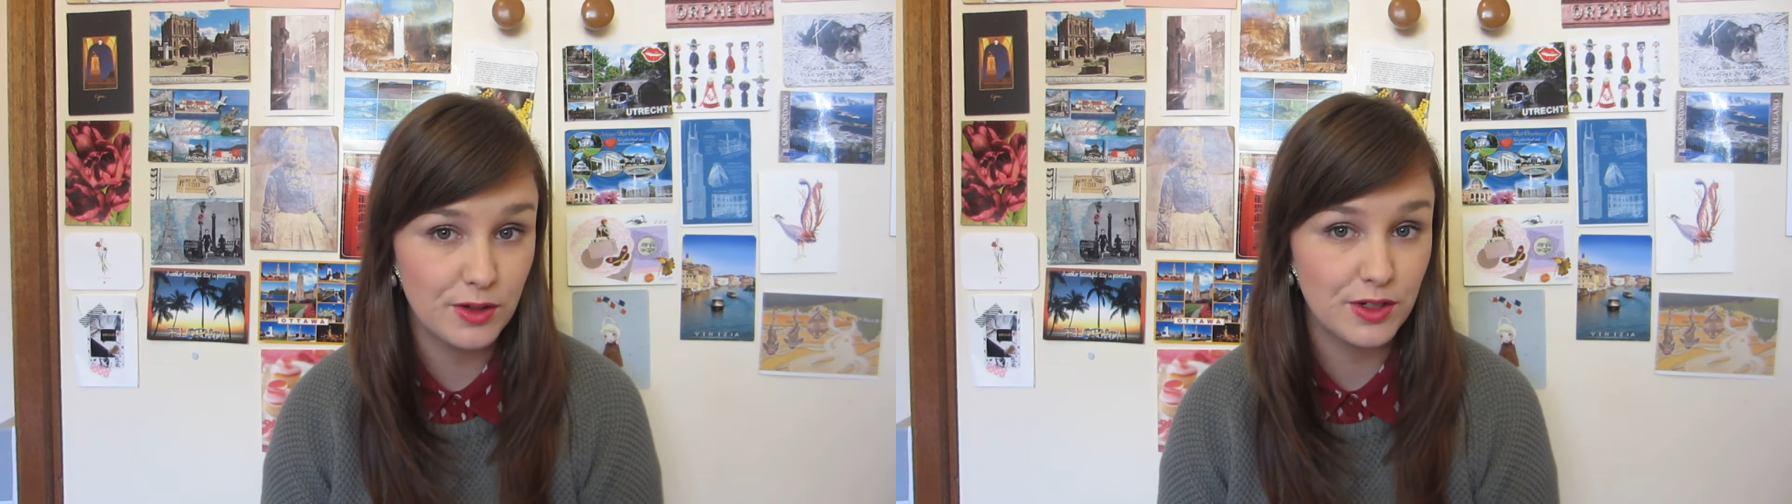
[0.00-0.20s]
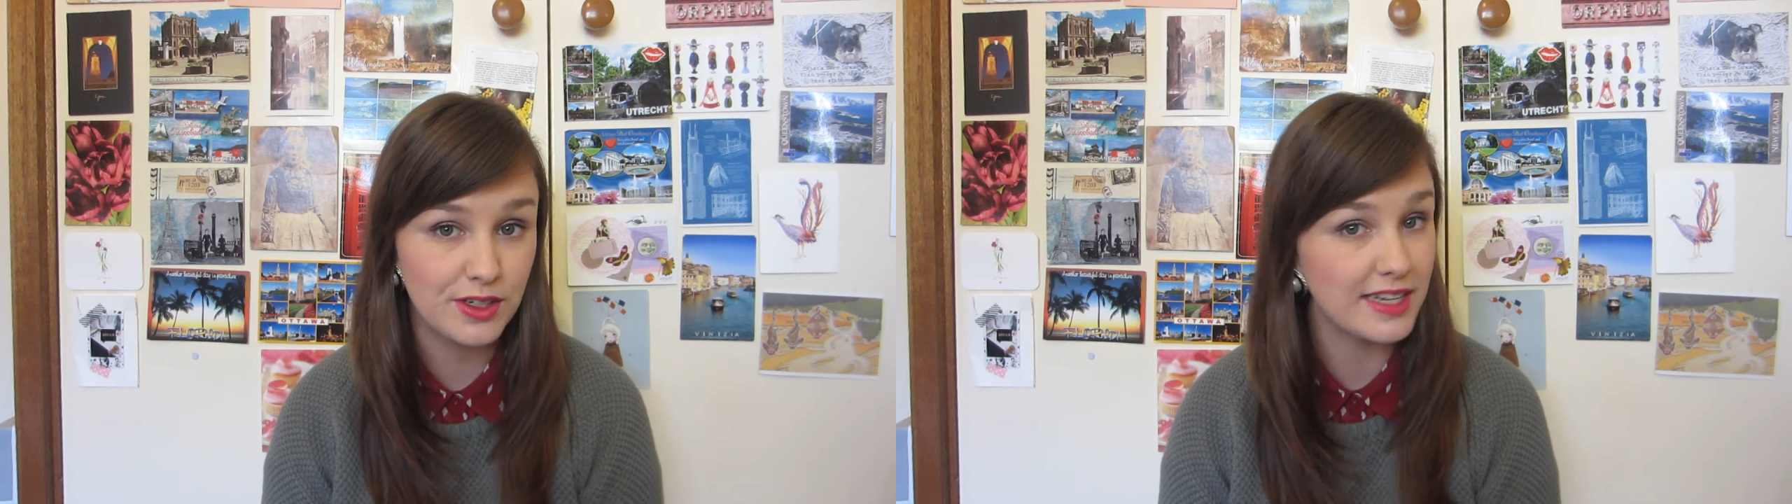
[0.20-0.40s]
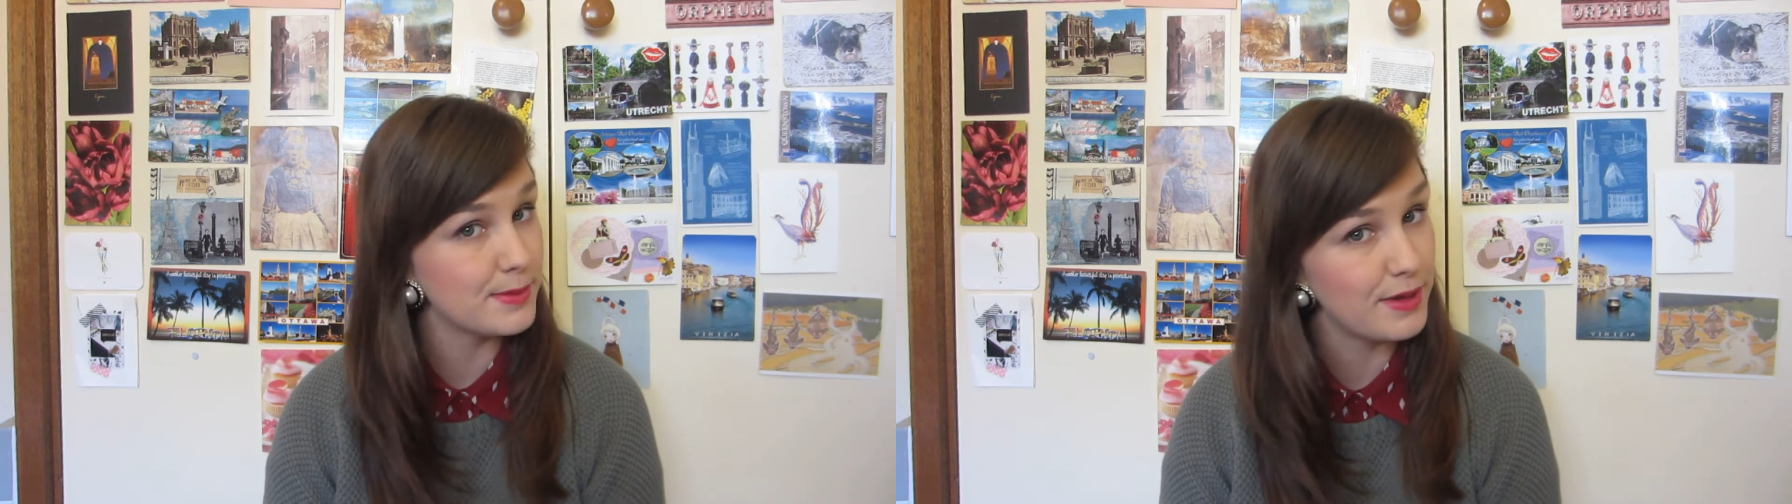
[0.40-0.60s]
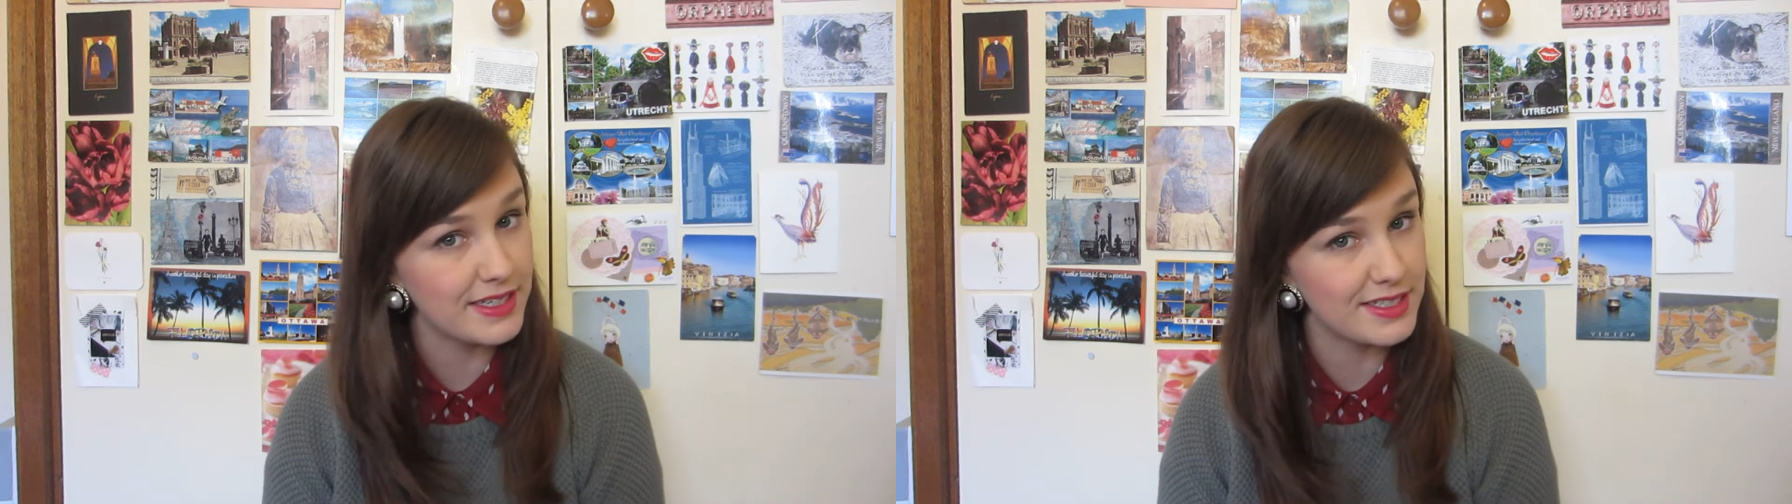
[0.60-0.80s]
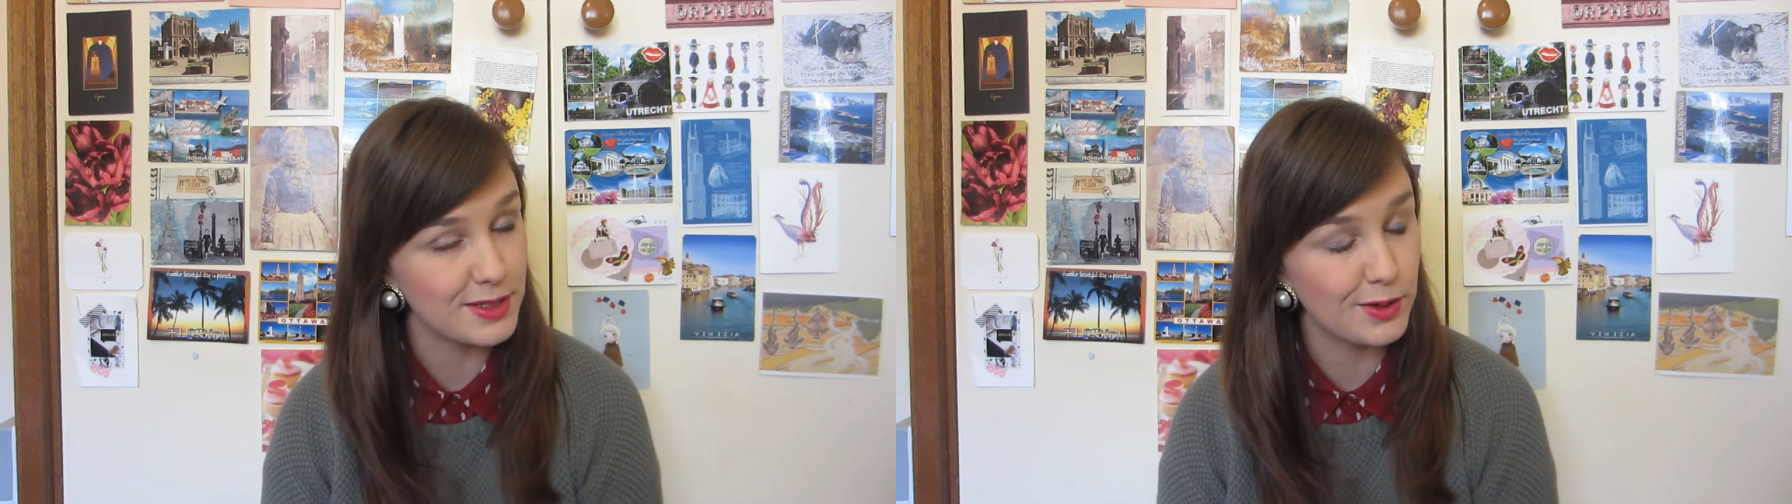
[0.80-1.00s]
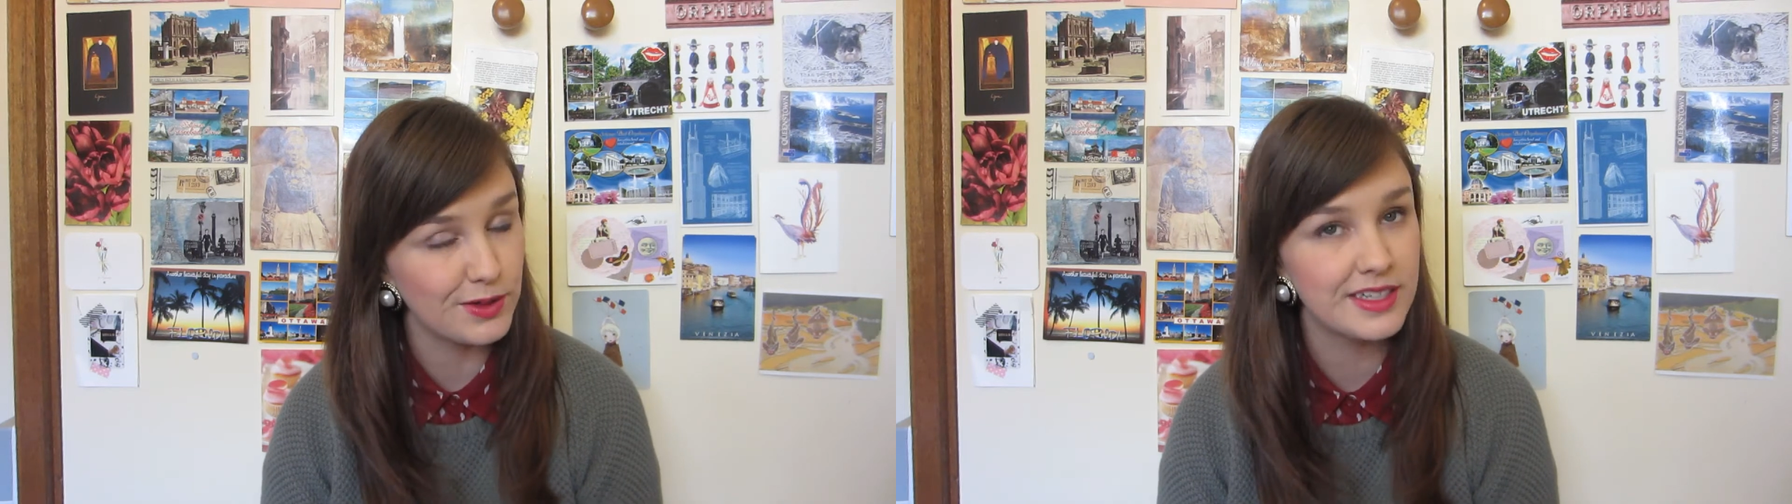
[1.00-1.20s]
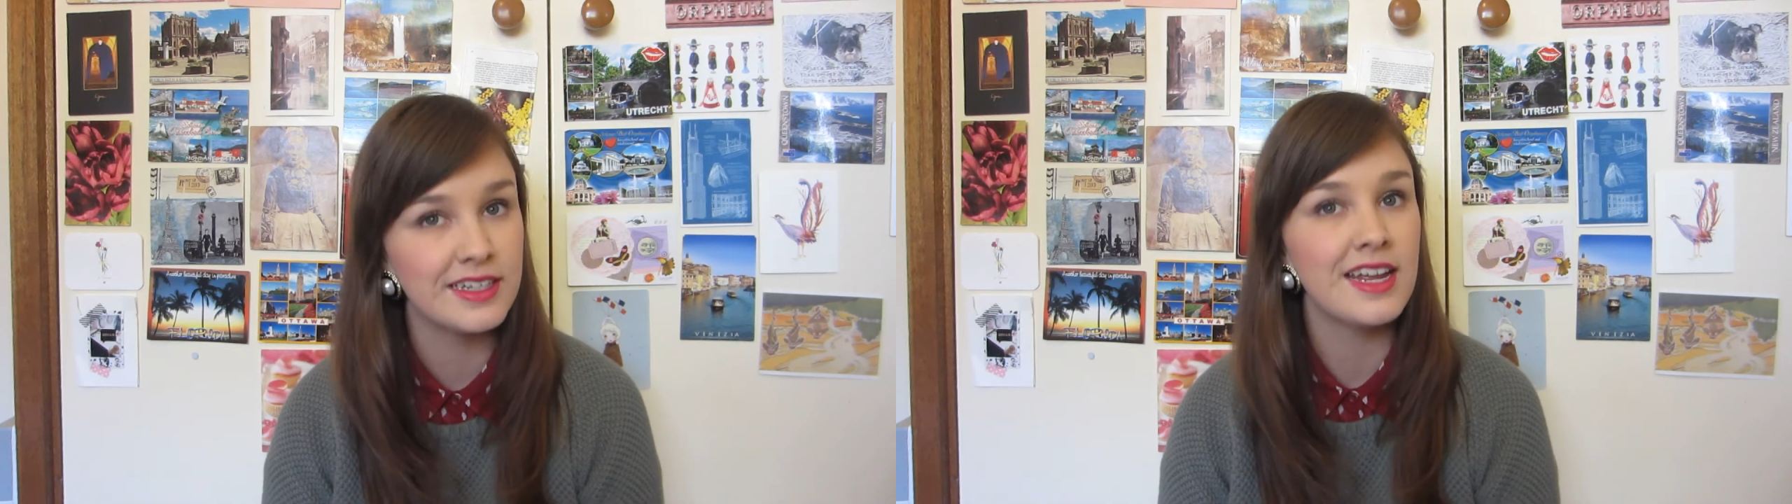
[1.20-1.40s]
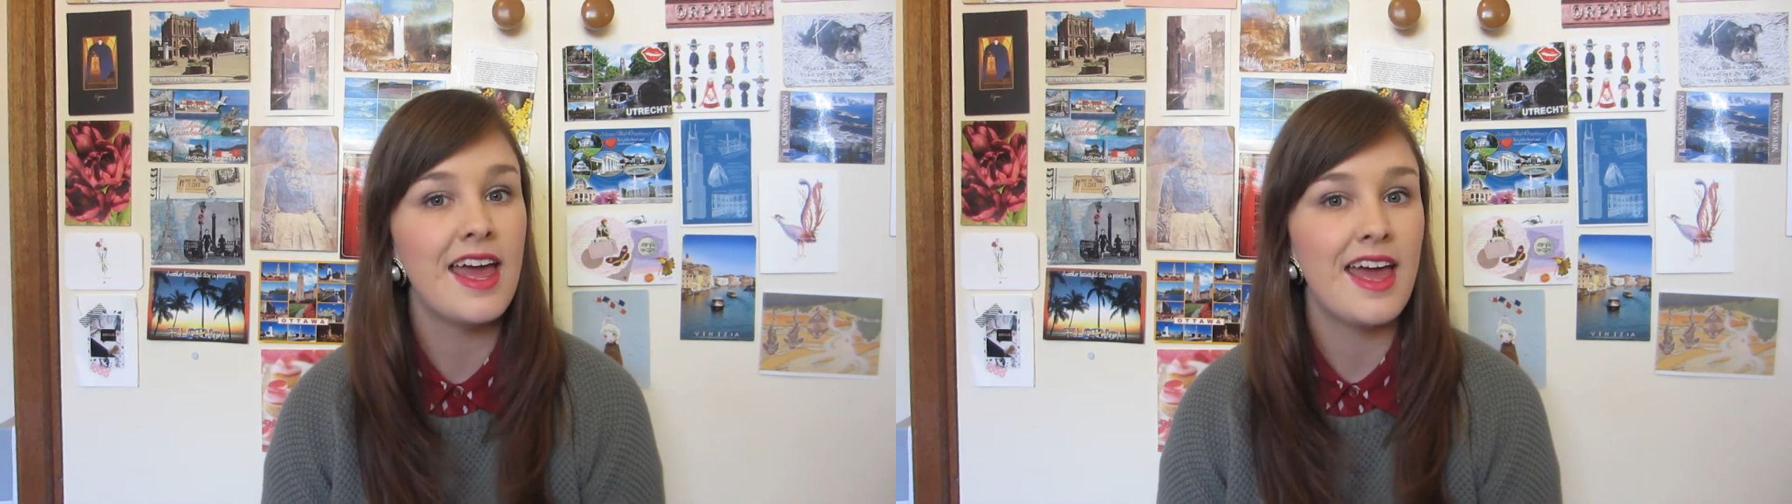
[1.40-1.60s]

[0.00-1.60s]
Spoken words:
who gets money stolen